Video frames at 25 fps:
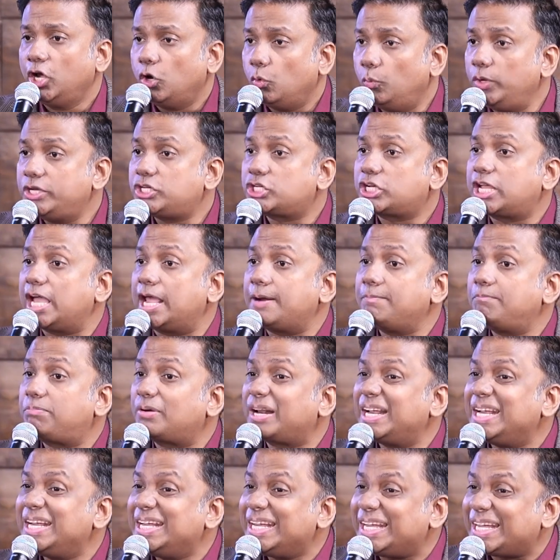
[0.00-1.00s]
which can
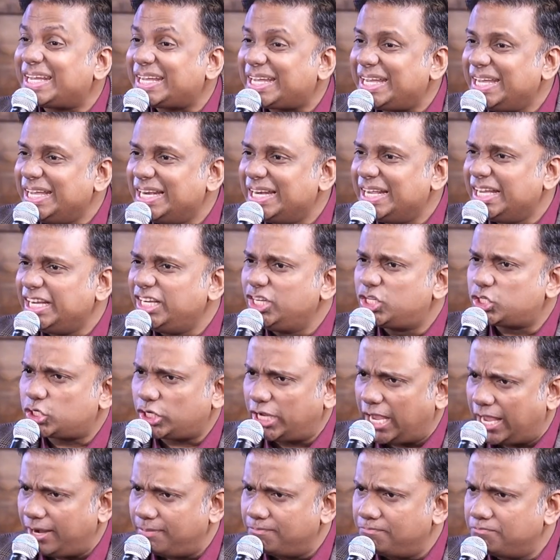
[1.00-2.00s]
bring healings
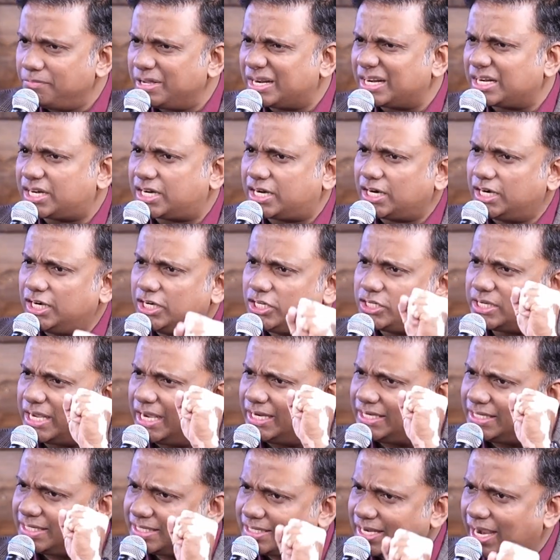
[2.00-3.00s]
and miracles
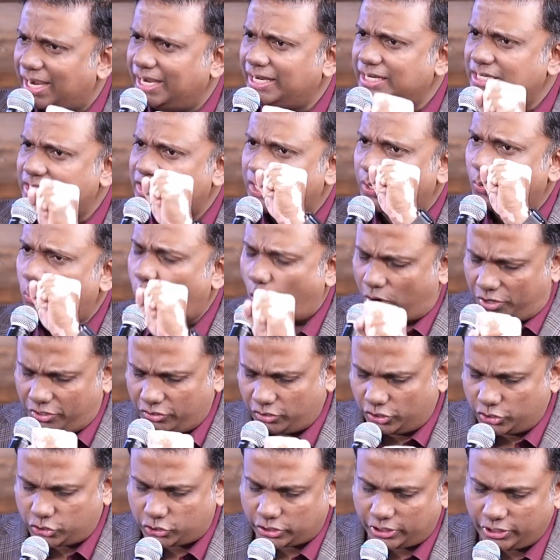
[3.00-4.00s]
and signs and
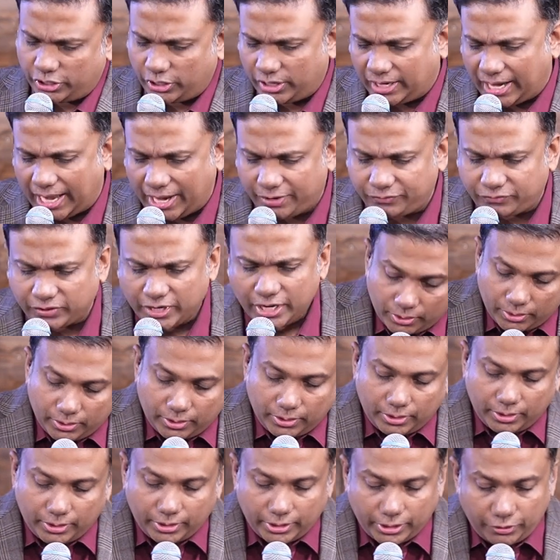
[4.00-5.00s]
wonders in your life.
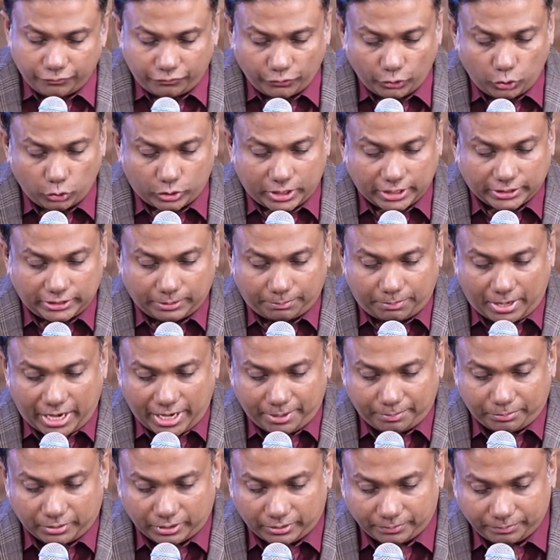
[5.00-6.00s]
If you look at the
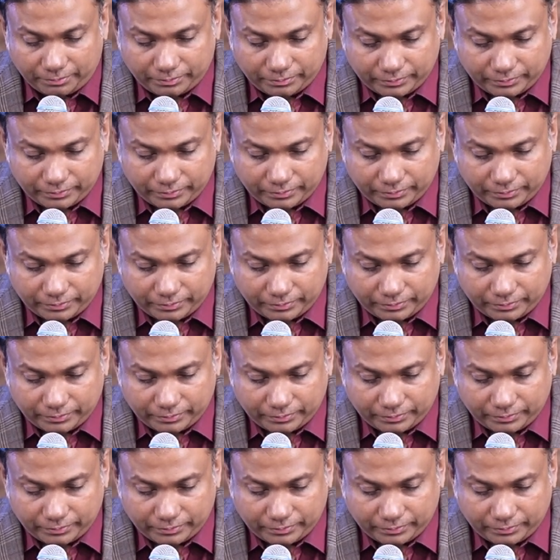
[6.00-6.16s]
Bible,